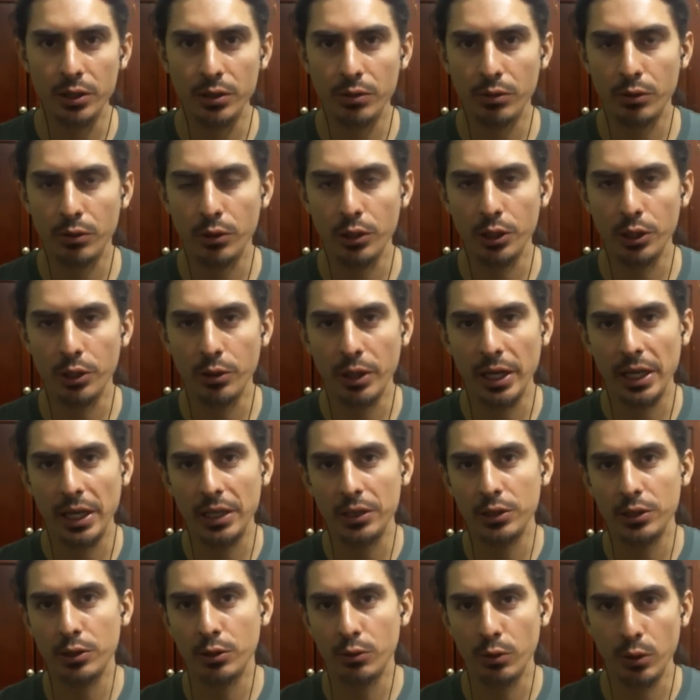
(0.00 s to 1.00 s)
for a grant
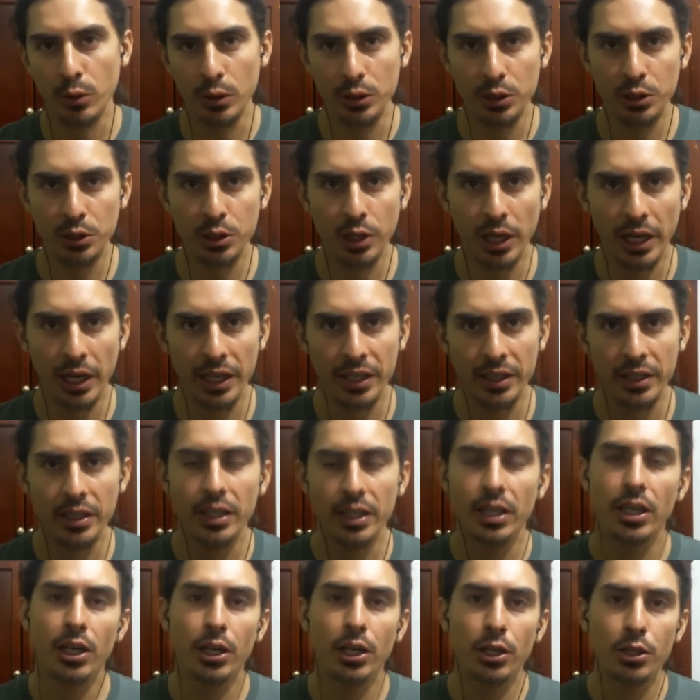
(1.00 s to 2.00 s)
towards China
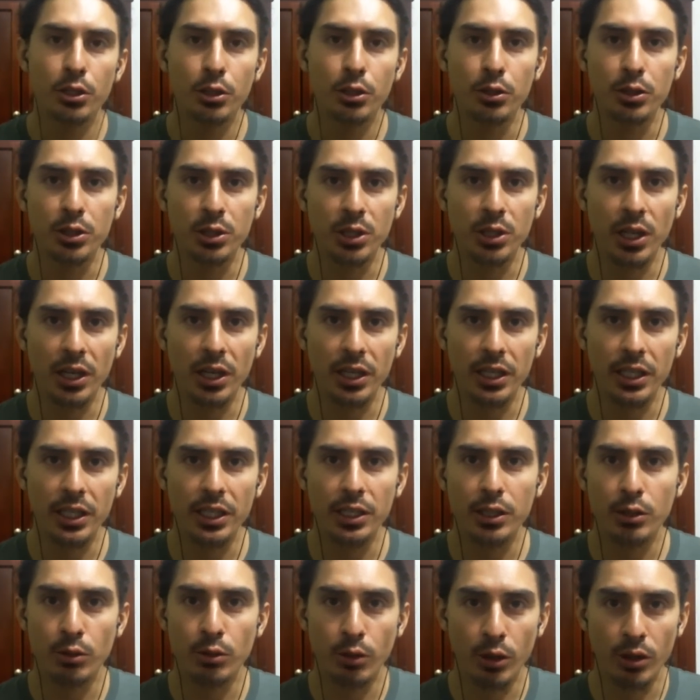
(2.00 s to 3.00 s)
to
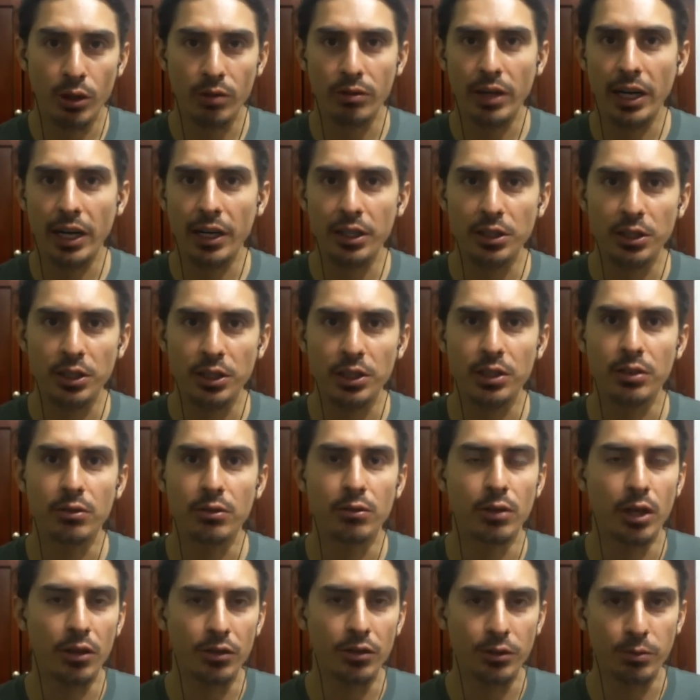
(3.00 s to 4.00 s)
study coronaviruses
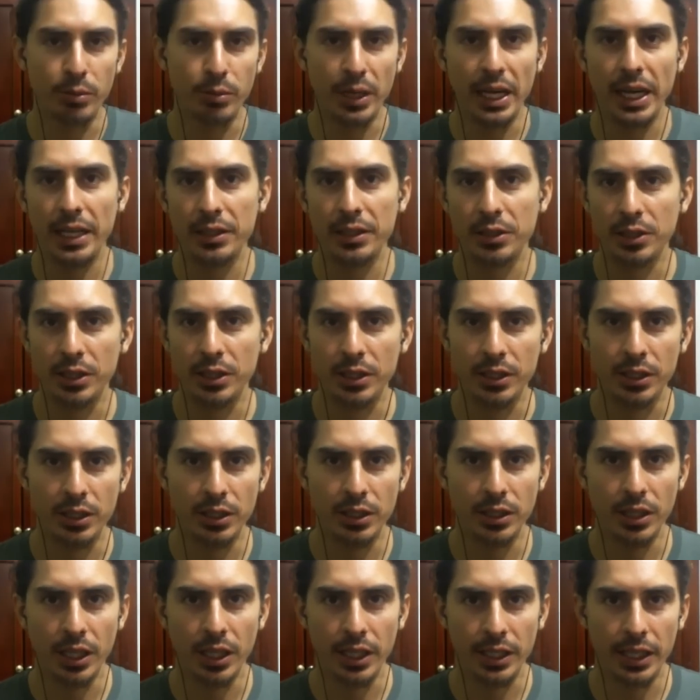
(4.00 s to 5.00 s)
involving bats in
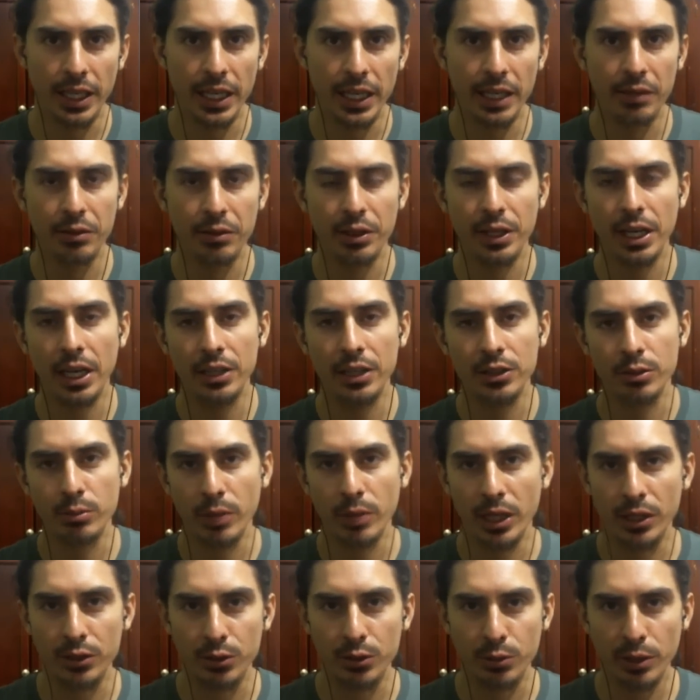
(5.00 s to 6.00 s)
a cave 1,000
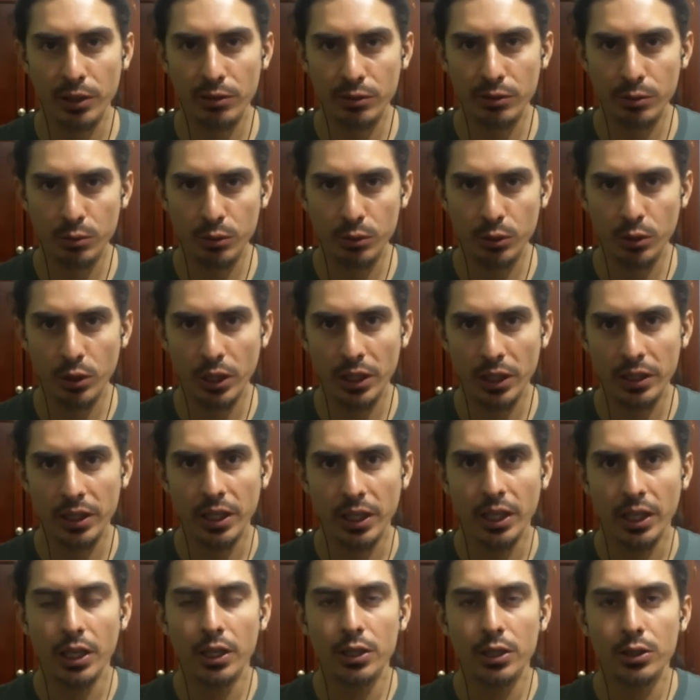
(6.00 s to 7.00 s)
miles away from Wuhan.
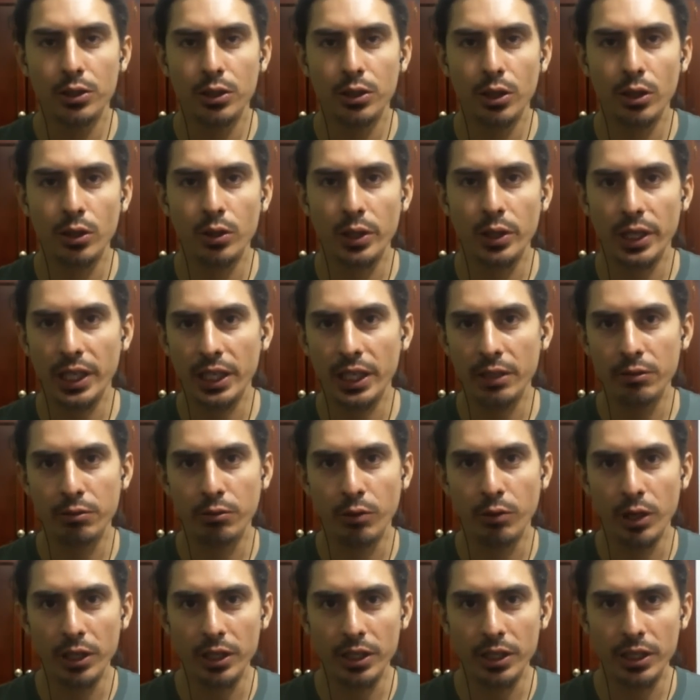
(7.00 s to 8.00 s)
So if
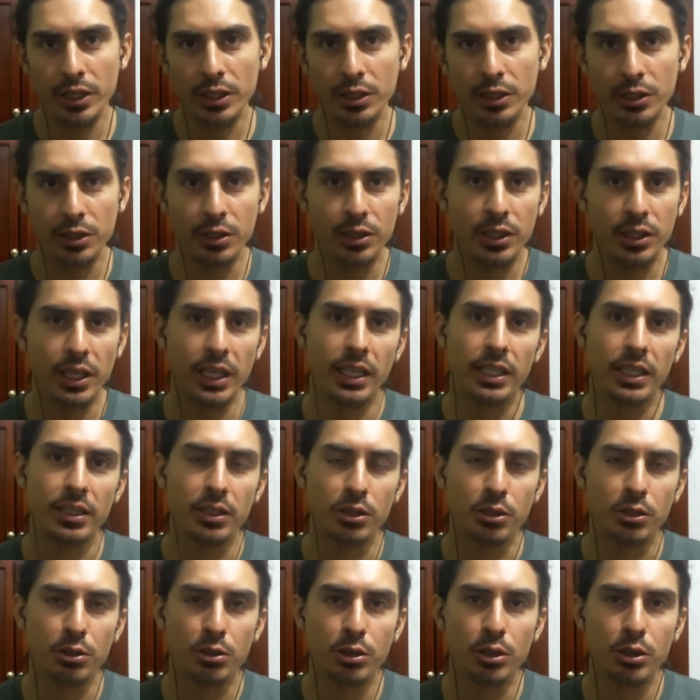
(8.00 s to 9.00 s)
what you're saying
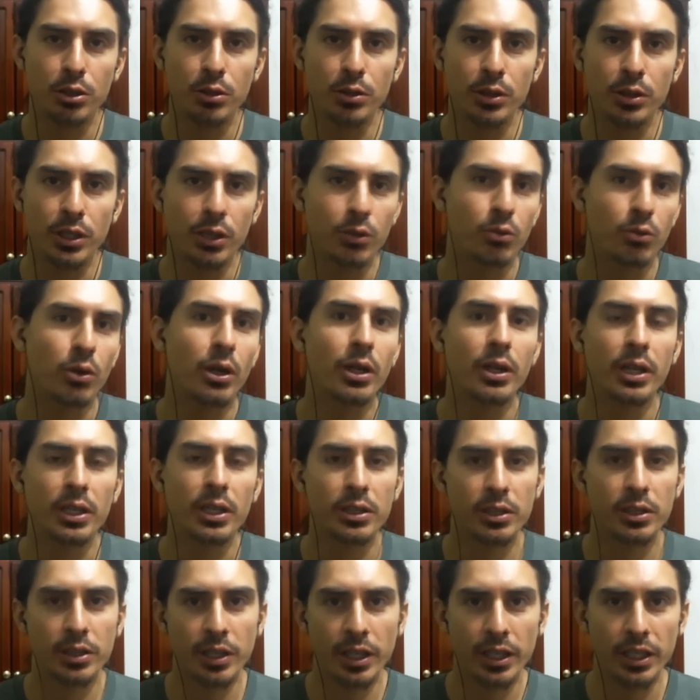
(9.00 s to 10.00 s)
is true, then what are they
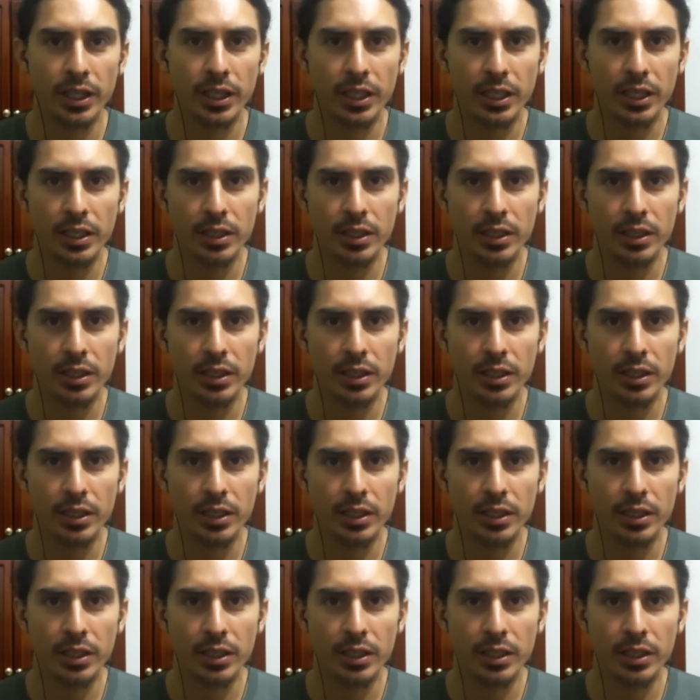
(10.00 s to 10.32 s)
studying?